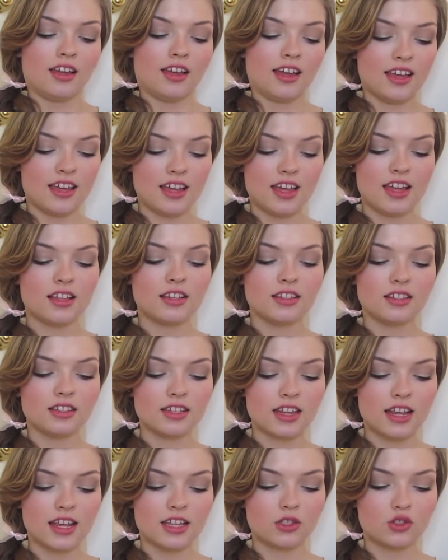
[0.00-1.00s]
and
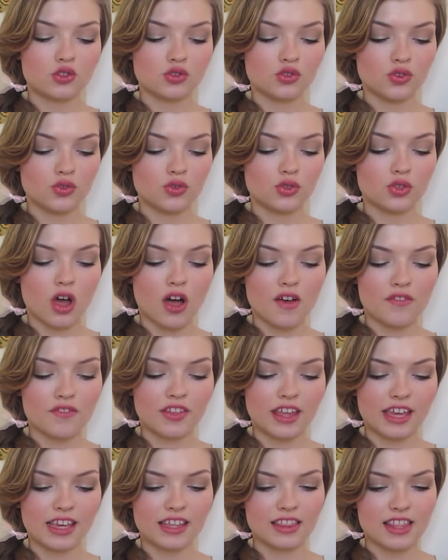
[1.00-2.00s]
it screws off
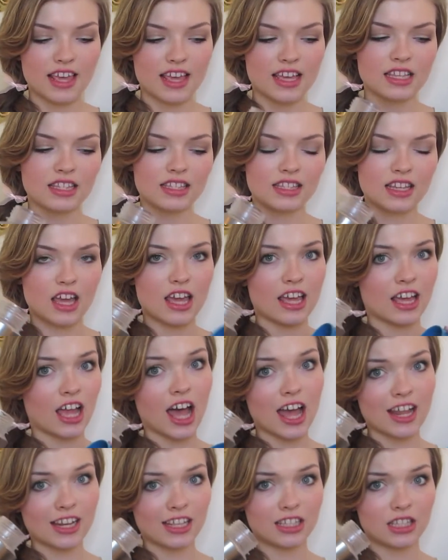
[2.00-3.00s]
like this and
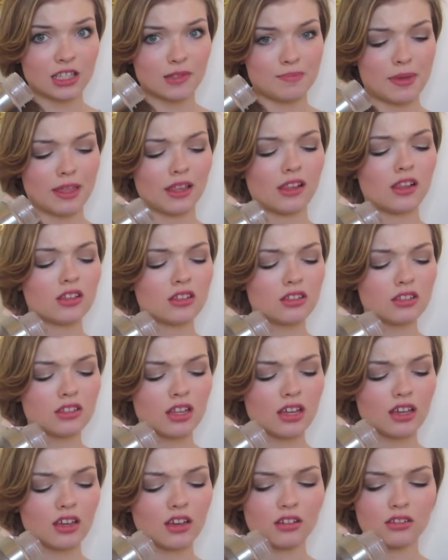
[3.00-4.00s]
kind of spills
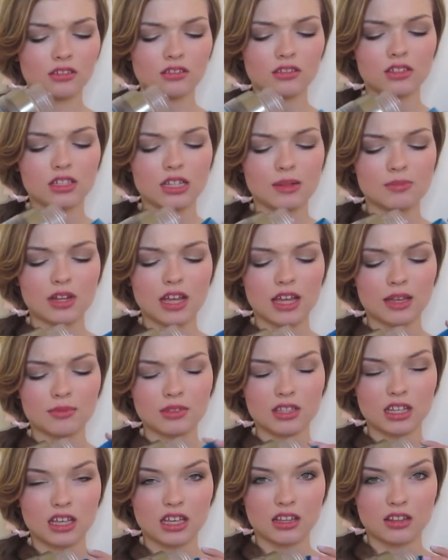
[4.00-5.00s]
like
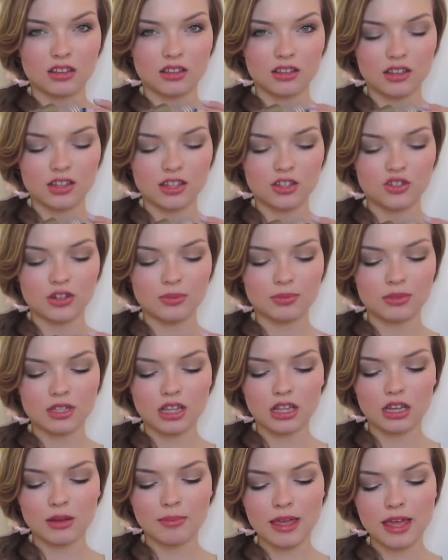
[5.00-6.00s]
sometimes like it drips a
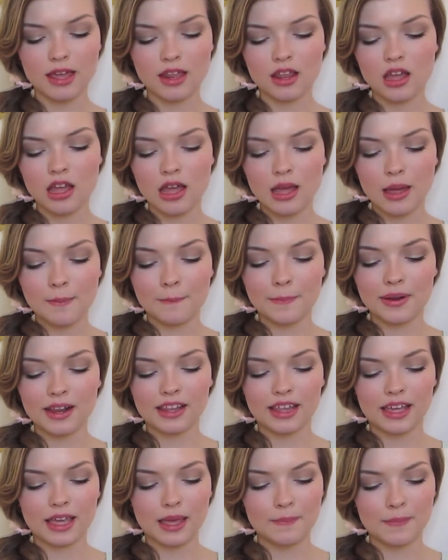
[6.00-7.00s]
little bit but I
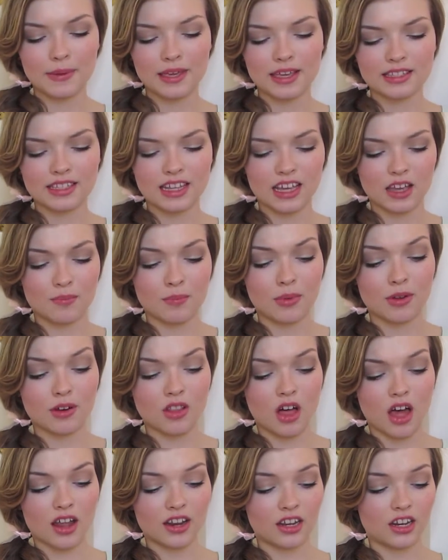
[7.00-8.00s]
like it because I can put a
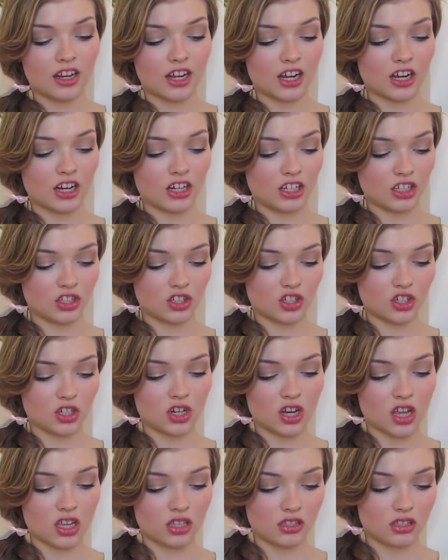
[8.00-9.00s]
lot in here and it's
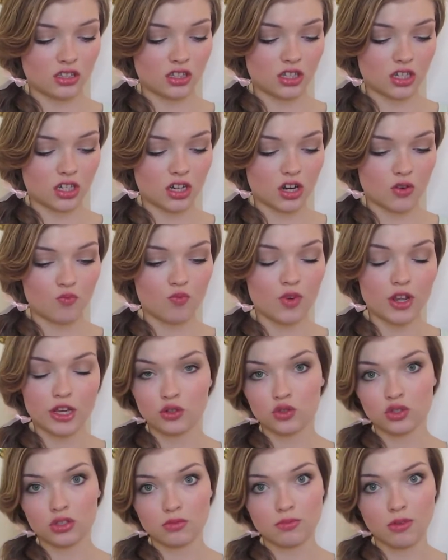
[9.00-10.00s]
just
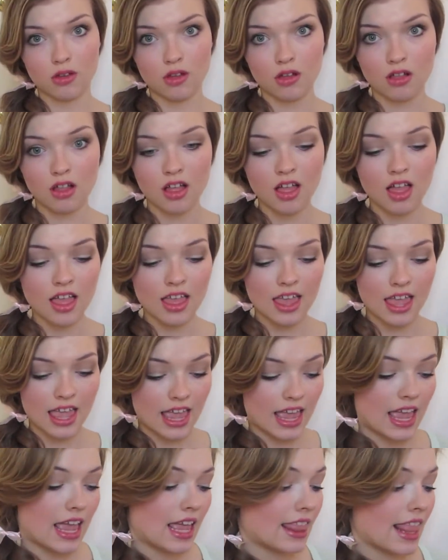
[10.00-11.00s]
reusable
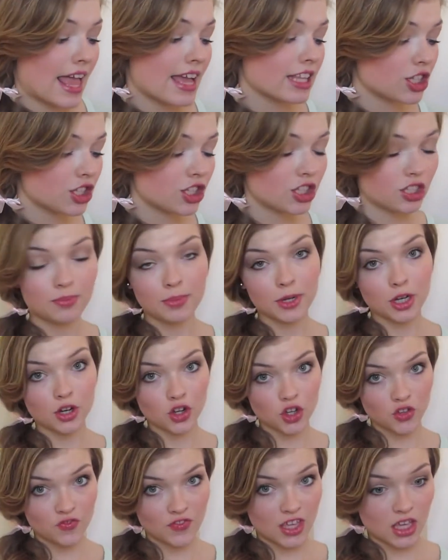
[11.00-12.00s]
and that's super
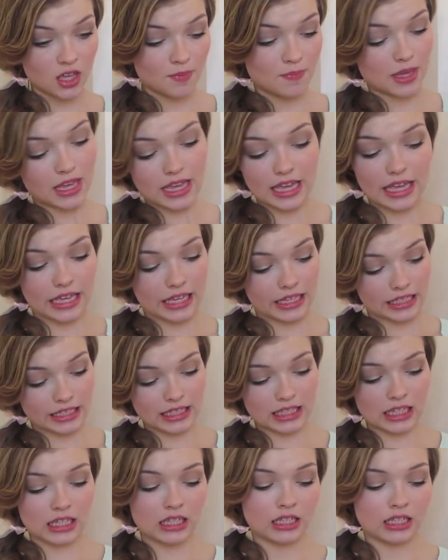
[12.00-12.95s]
groovy because